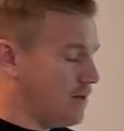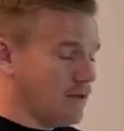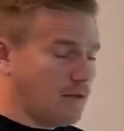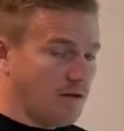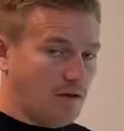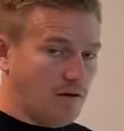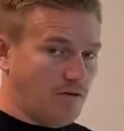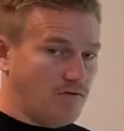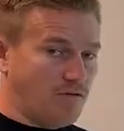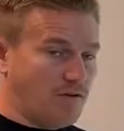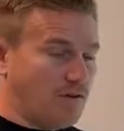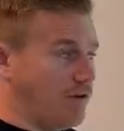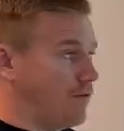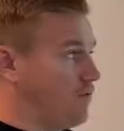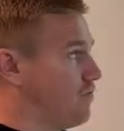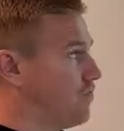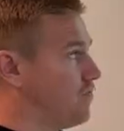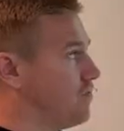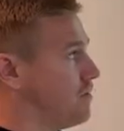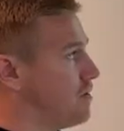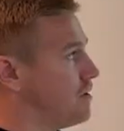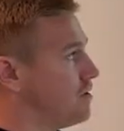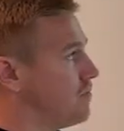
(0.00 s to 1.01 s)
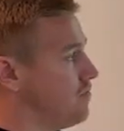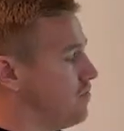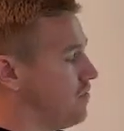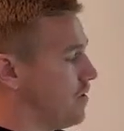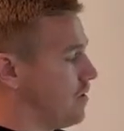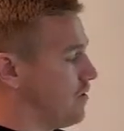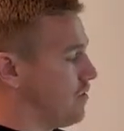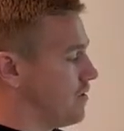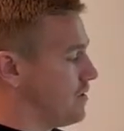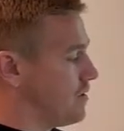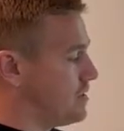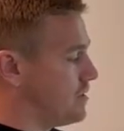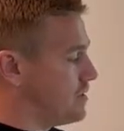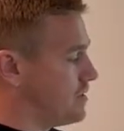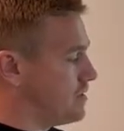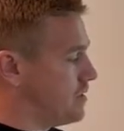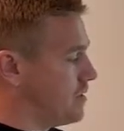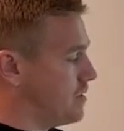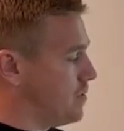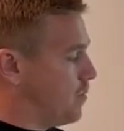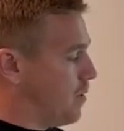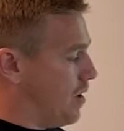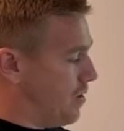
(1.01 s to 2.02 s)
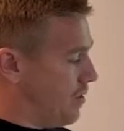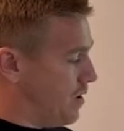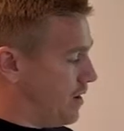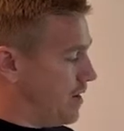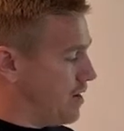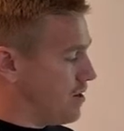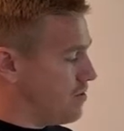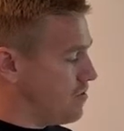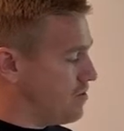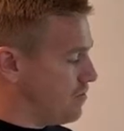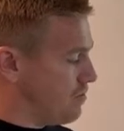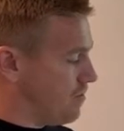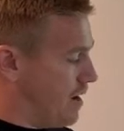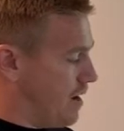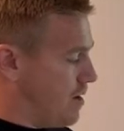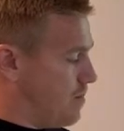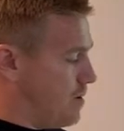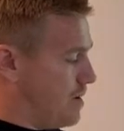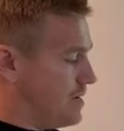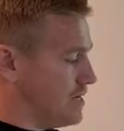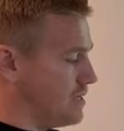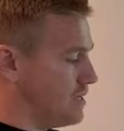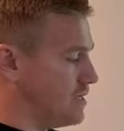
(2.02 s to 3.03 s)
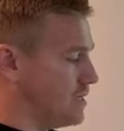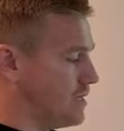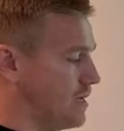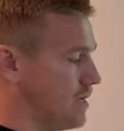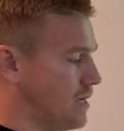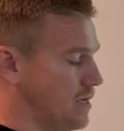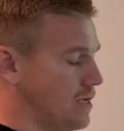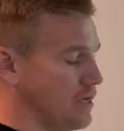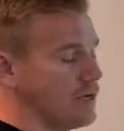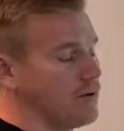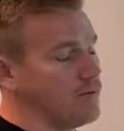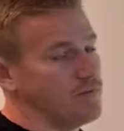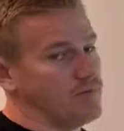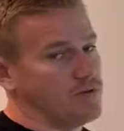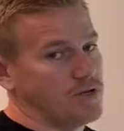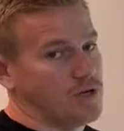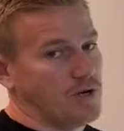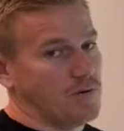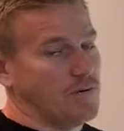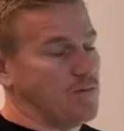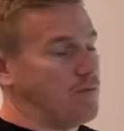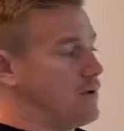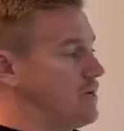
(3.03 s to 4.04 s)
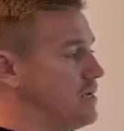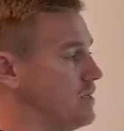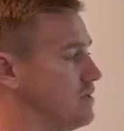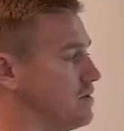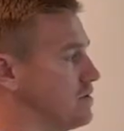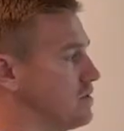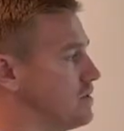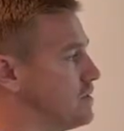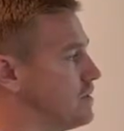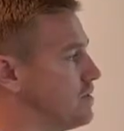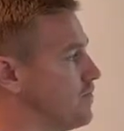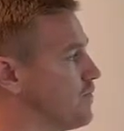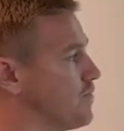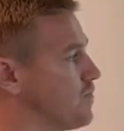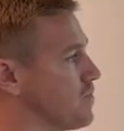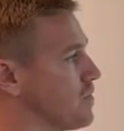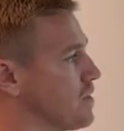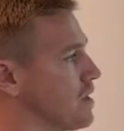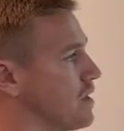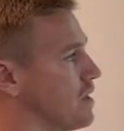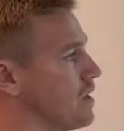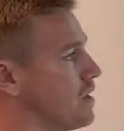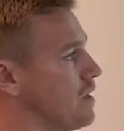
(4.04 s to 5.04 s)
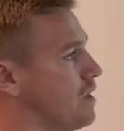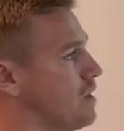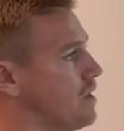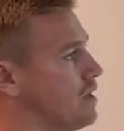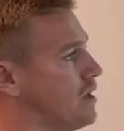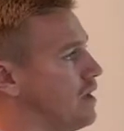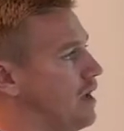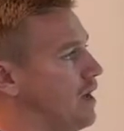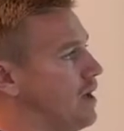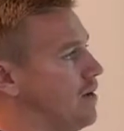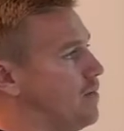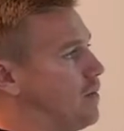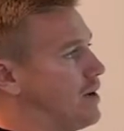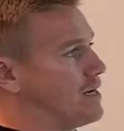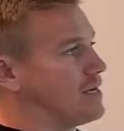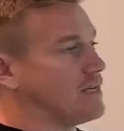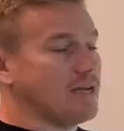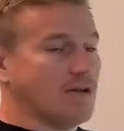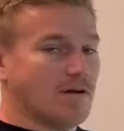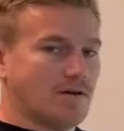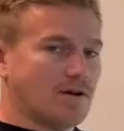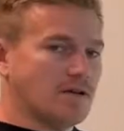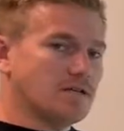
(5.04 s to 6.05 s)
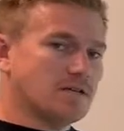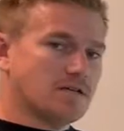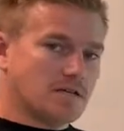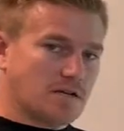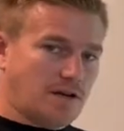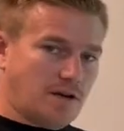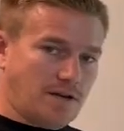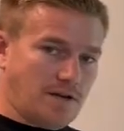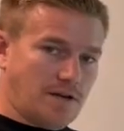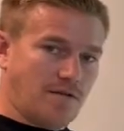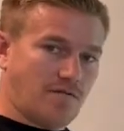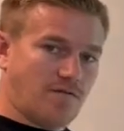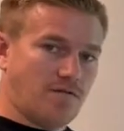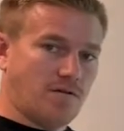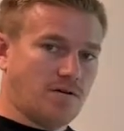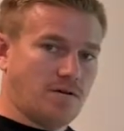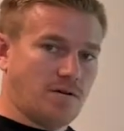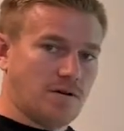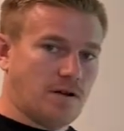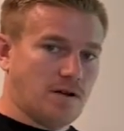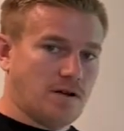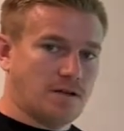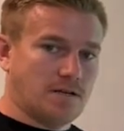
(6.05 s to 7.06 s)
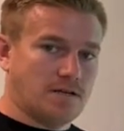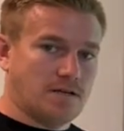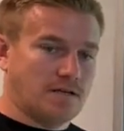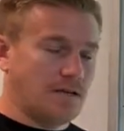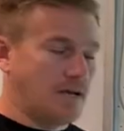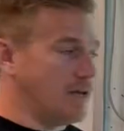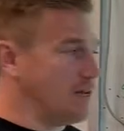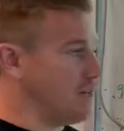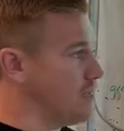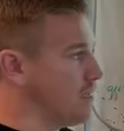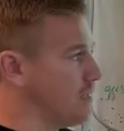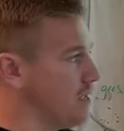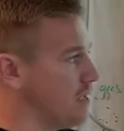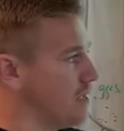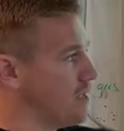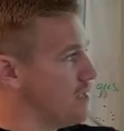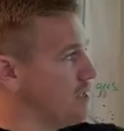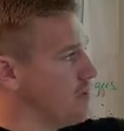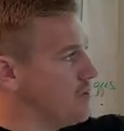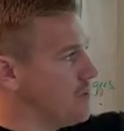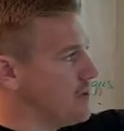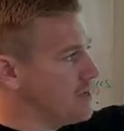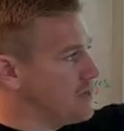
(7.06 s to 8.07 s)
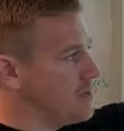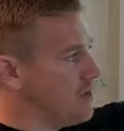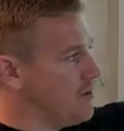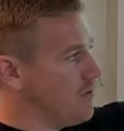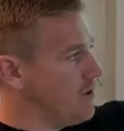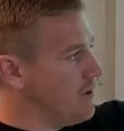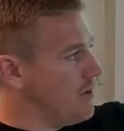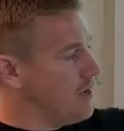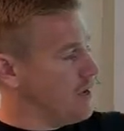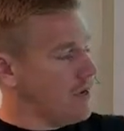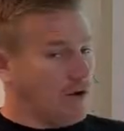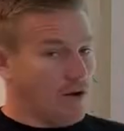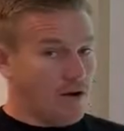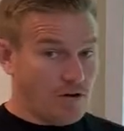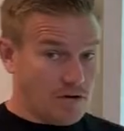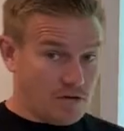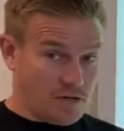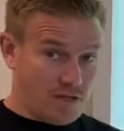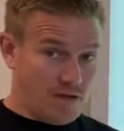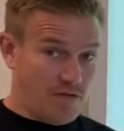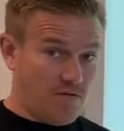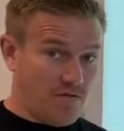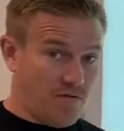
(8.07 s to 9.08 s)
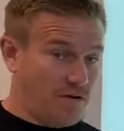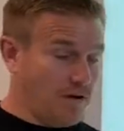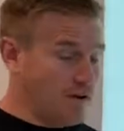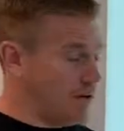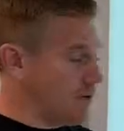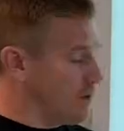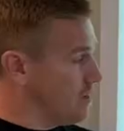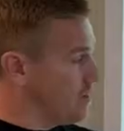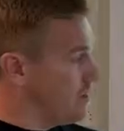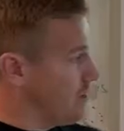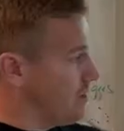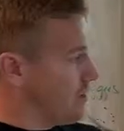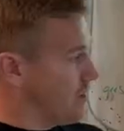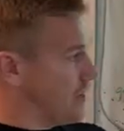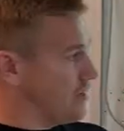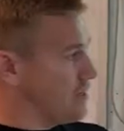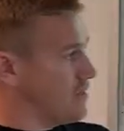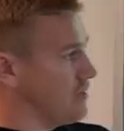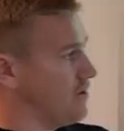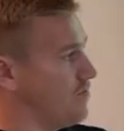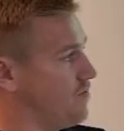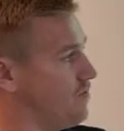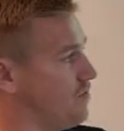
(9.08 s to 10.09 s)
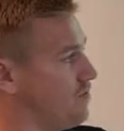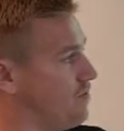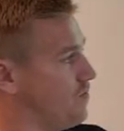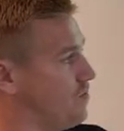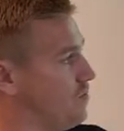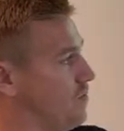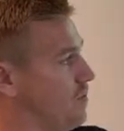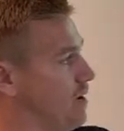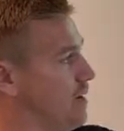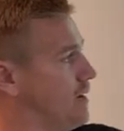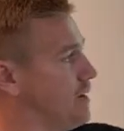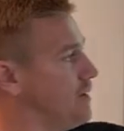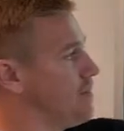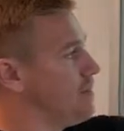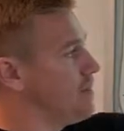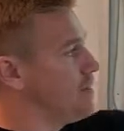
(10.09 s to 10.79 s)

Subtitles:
of virus. Polio, rabies, and German measles. Bacteria is slightly different. Like I said, bacteria it looks different. It has a different format.